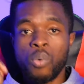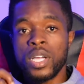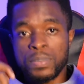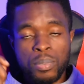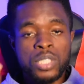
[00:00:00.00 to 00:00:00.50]

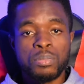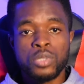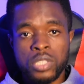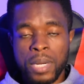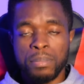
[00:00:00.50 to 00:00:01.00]
lowest possible
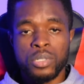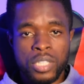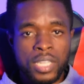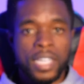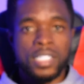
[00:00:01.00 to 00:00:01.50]
tripod you
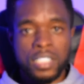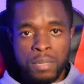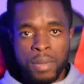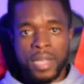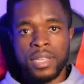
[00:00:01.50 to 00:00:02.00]
can get in the
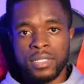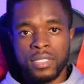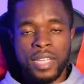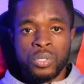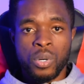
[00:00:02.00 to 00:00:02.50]
market.
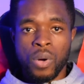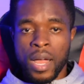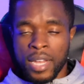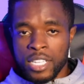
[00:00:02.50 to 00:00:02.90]
So an